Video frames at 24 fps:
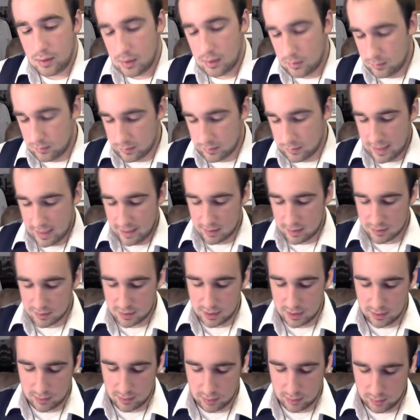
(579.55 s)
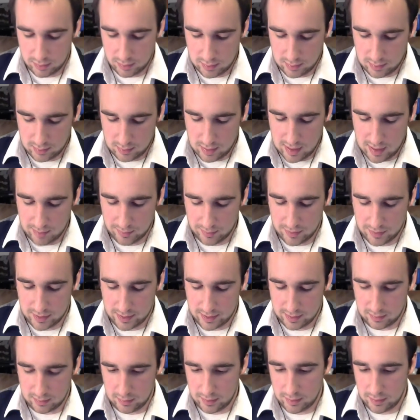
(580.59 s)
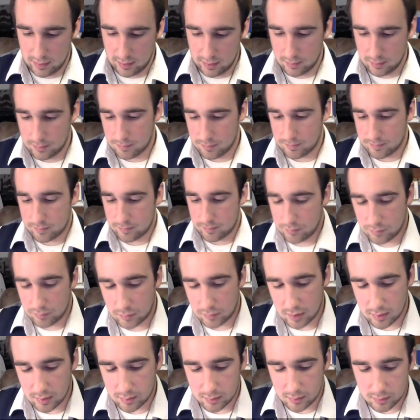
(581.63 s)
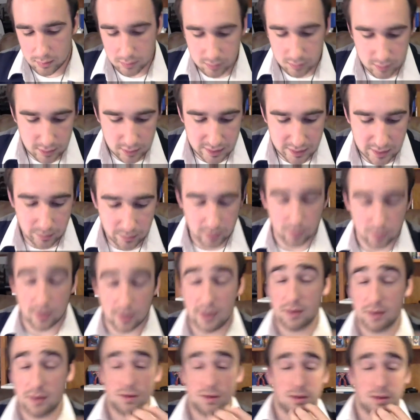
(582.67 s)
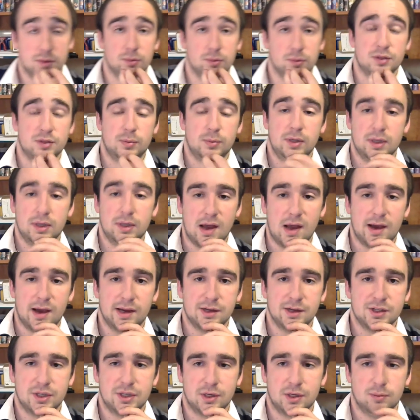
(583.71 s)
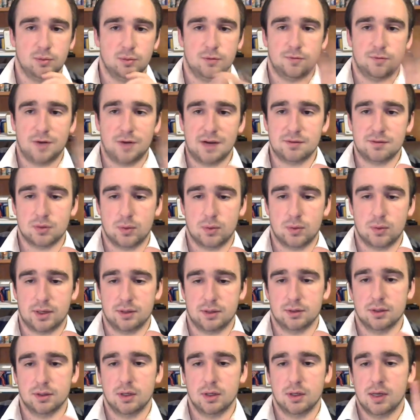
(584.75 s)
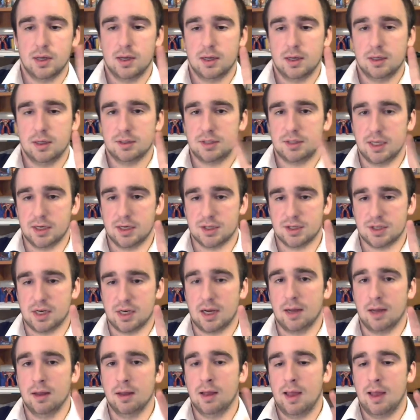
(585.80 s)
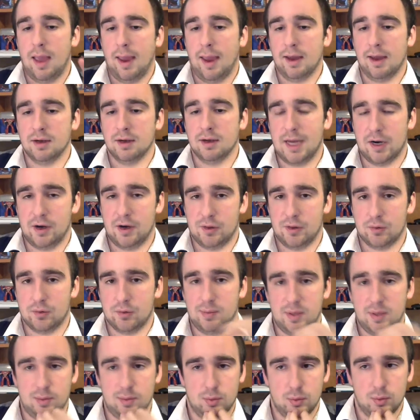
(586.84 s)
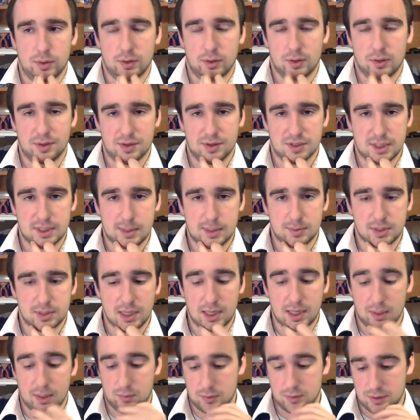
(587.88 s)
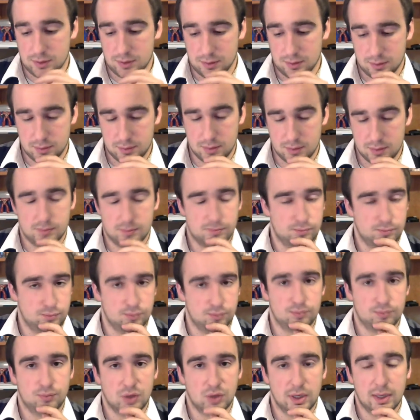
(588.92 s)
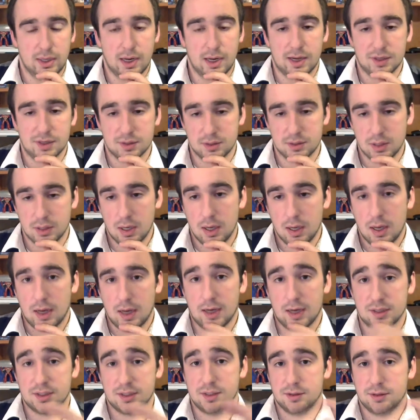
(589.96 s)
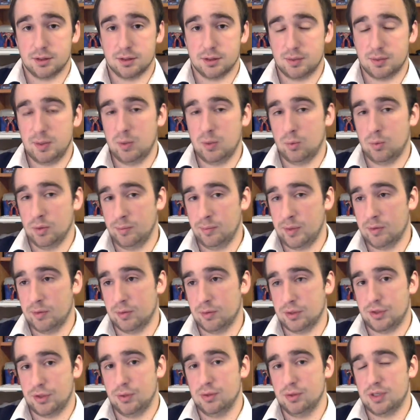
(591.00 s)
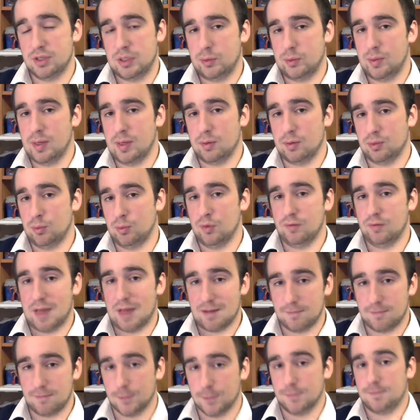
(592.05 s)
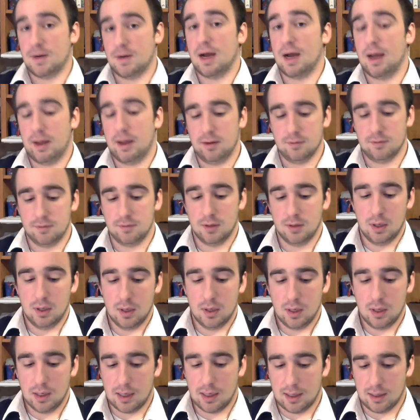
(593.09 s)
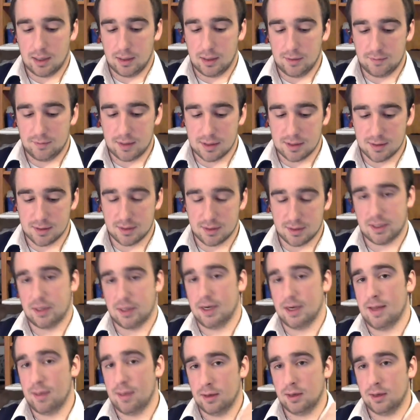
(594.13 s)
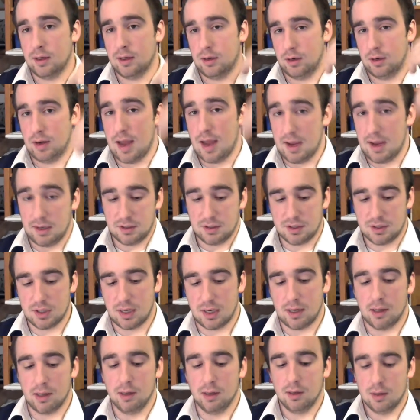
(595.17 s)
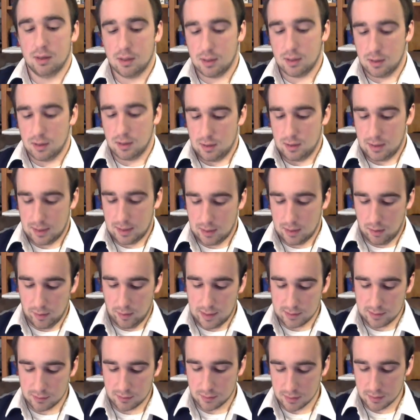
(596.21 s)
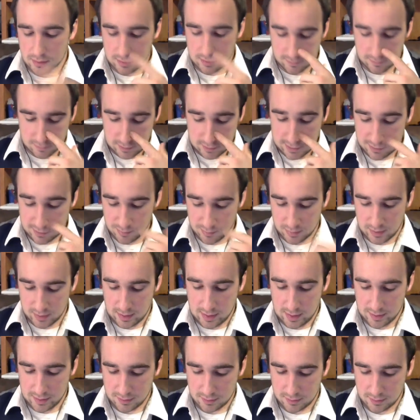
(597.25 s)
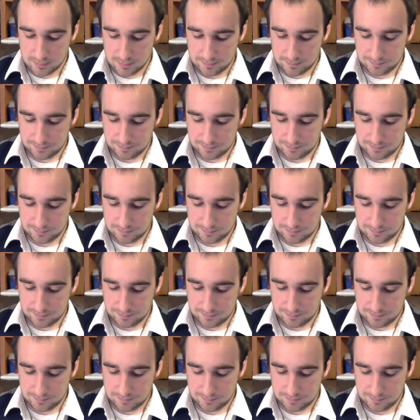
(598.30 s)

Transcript: with that, she could hypothetically, let's see, with a speed of 9, she could move 5 squares, take a shot, and carry 3 people with her at the same time, which is pretty nice. Since her speed wouldn't be reduced, she would be able to move that full 5 if necessary, and then get her 8 shot and all that sort of stuff. So that's pretty nice.